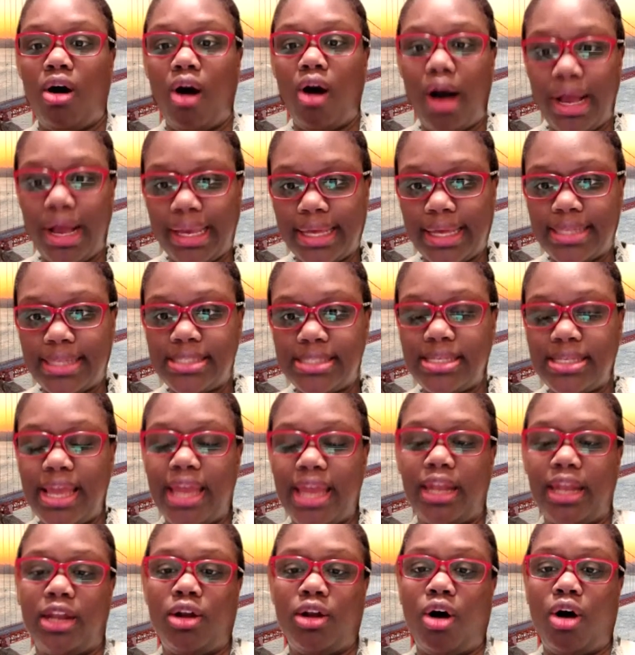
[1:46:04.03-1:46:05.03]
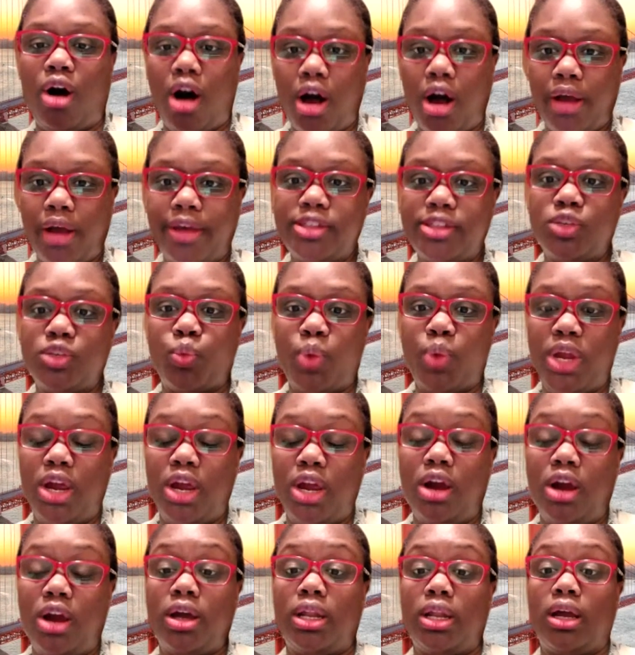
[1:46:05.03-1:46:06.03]
August. And in August, we
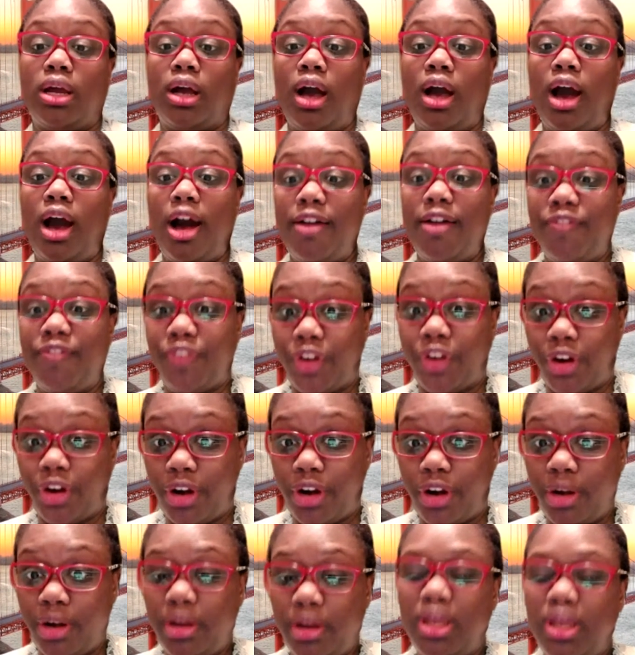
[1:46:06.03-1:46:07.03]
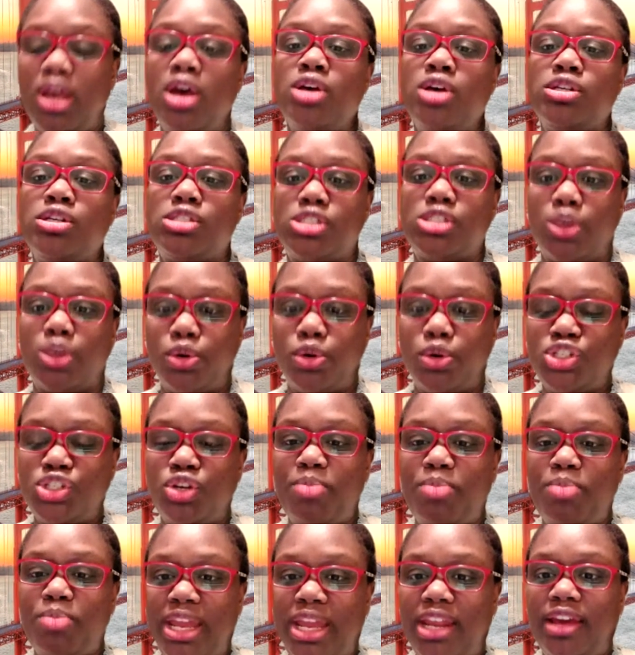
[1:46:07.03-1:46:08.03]
are going to cover social
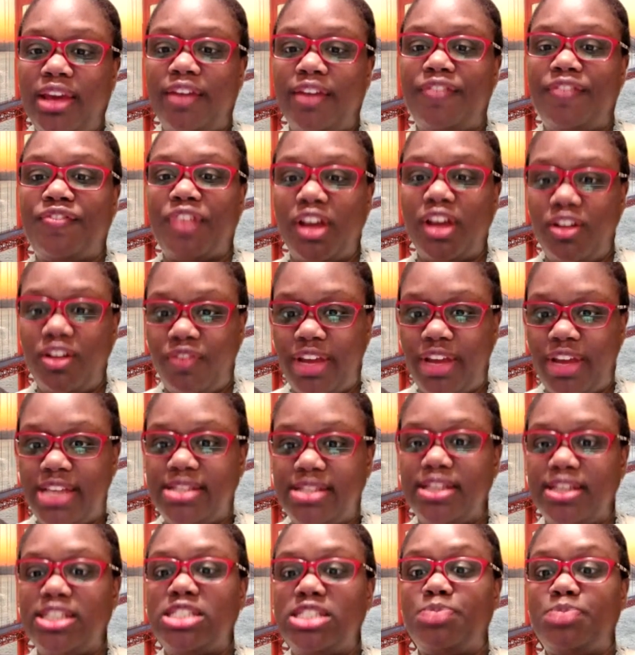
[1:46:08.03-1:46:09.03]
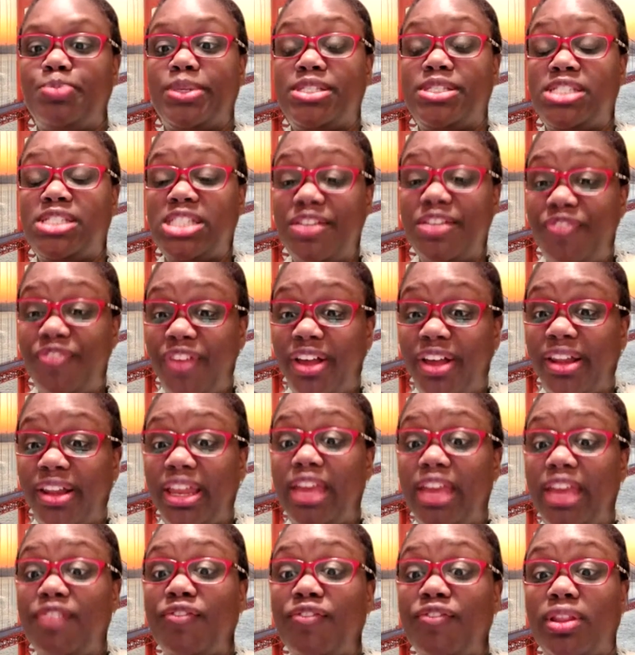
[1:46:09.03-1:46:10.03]
media fundraising
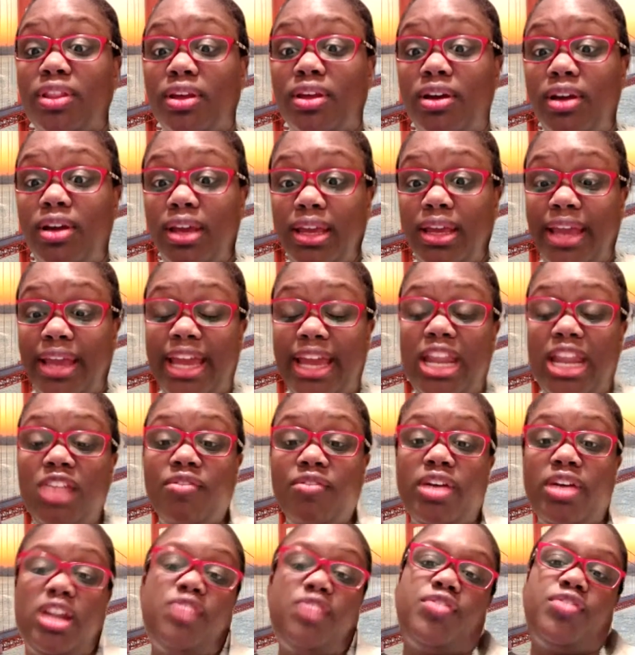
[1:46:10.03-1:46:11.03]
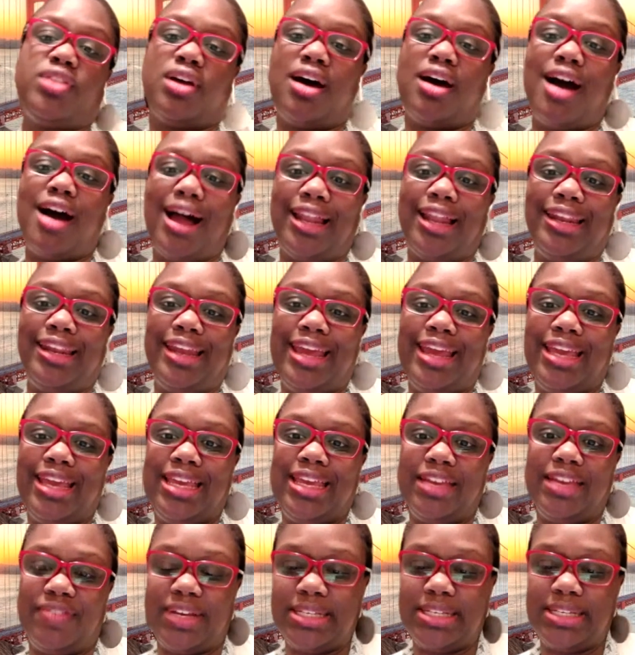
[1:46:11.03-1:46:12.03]
specifically for getting ready for the holiday
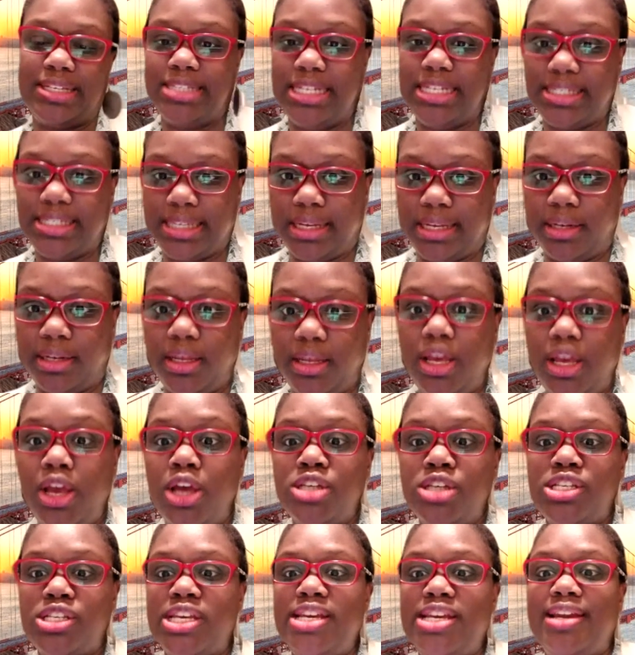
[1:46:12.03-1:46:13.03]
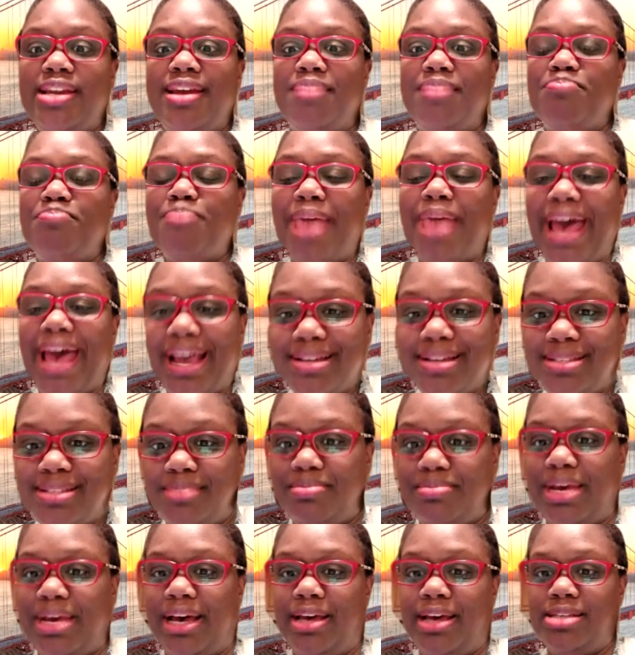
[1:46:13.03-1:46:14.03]
giving season. So you can
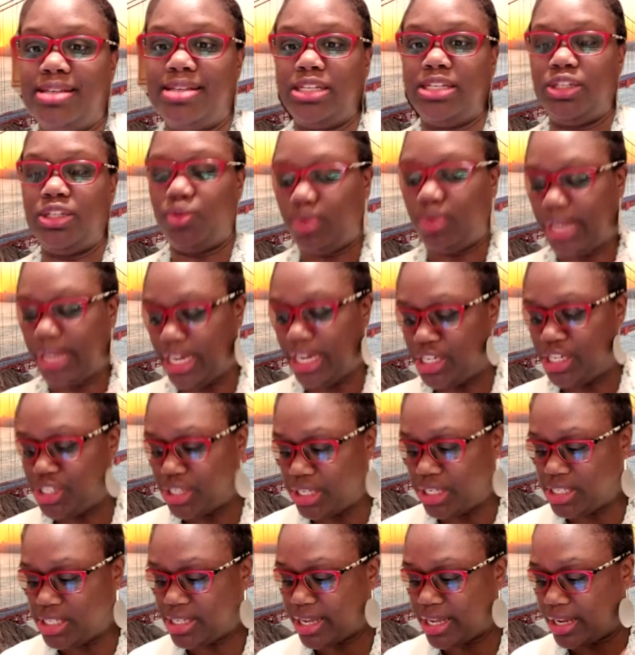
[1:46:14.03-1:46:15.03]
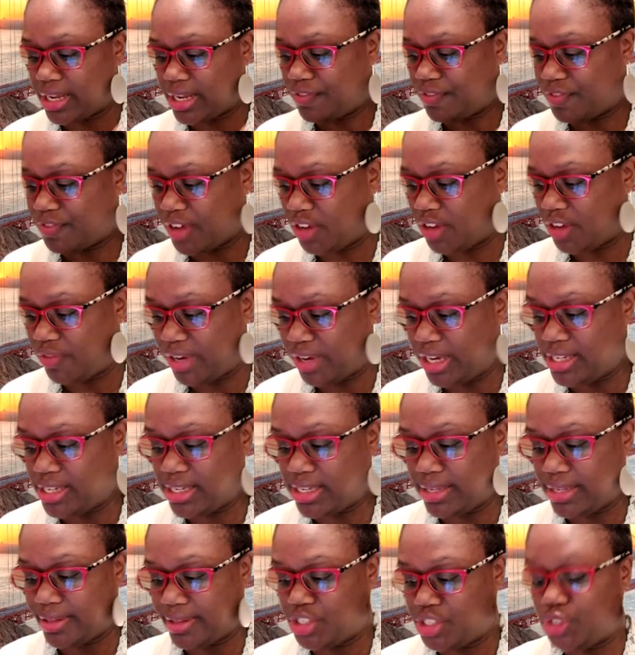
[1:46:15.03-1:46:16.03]
maximize the donations and the
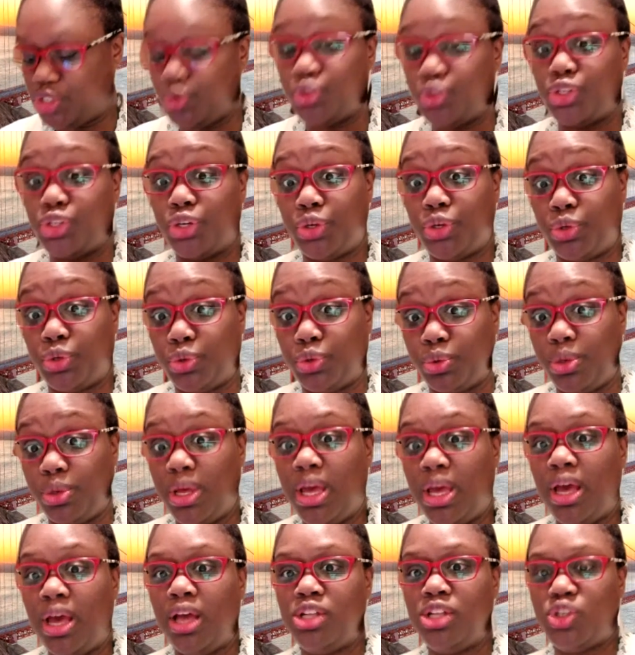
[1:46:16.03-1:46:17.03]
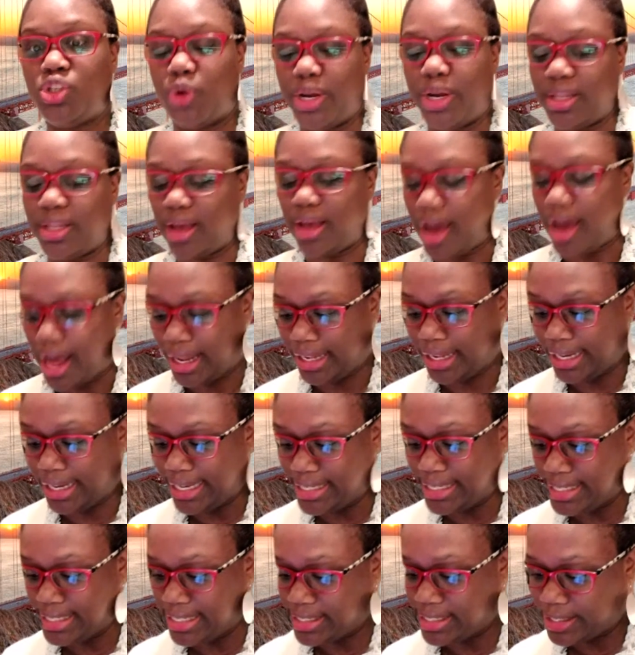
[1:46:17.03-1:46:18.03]
fundraising that you do during the
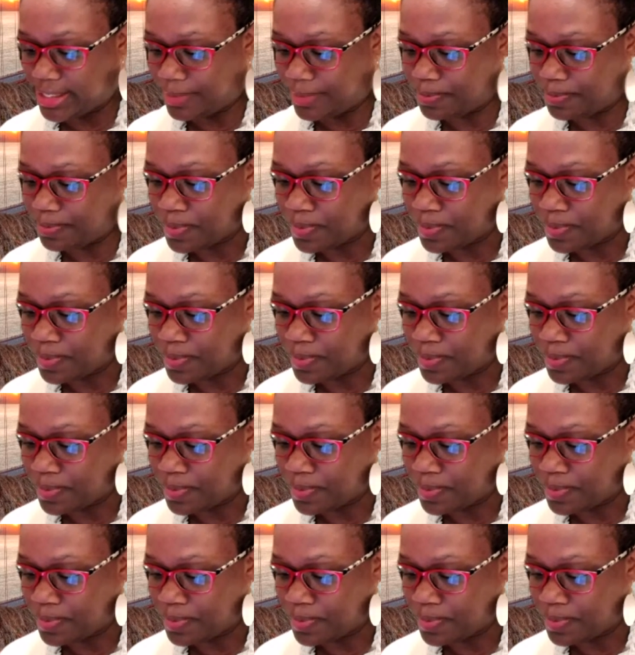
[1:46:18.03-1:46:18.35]
holiday season.